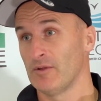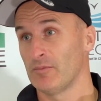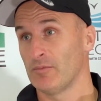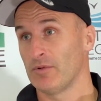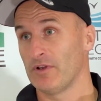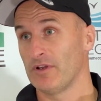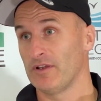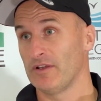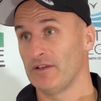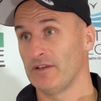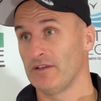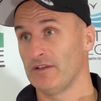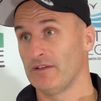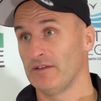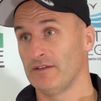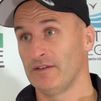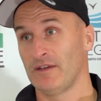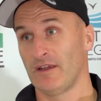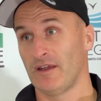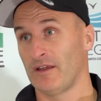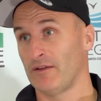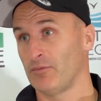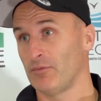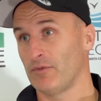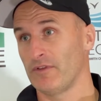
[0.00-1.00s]
but
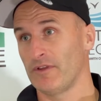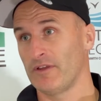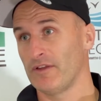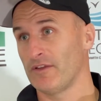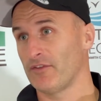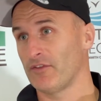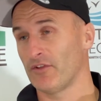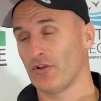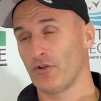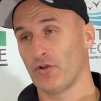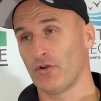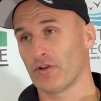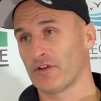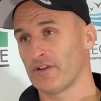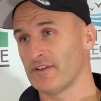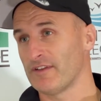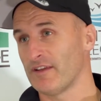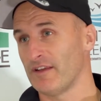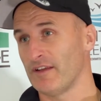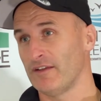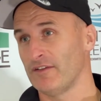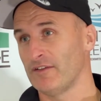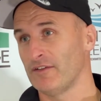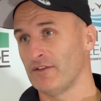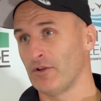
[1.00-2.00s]
yeah, it's a lot of
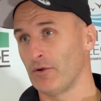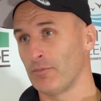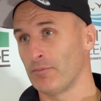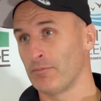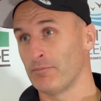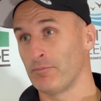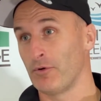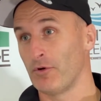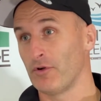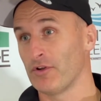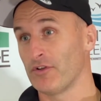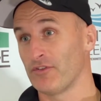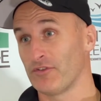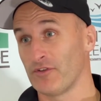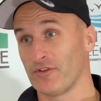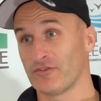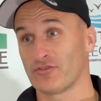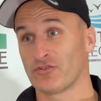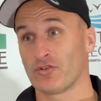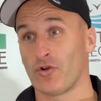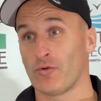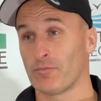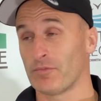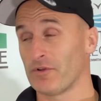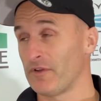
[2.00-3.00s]
content. You know, boys are
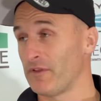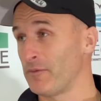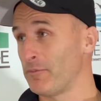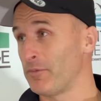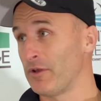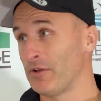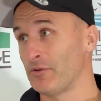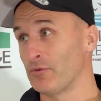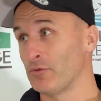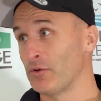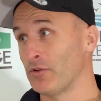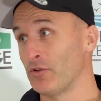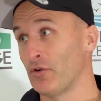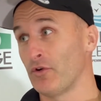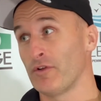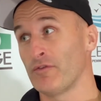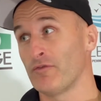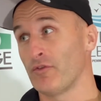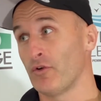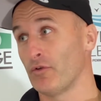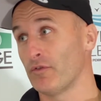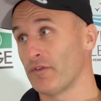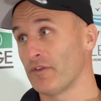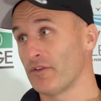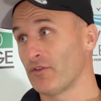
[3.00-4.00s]
chomping at the bit who are not
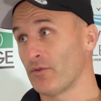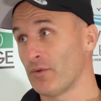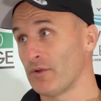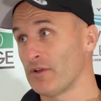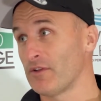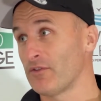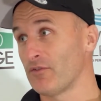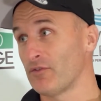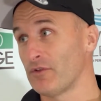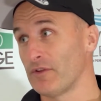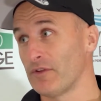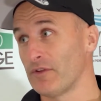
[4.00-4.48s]
involved in the 23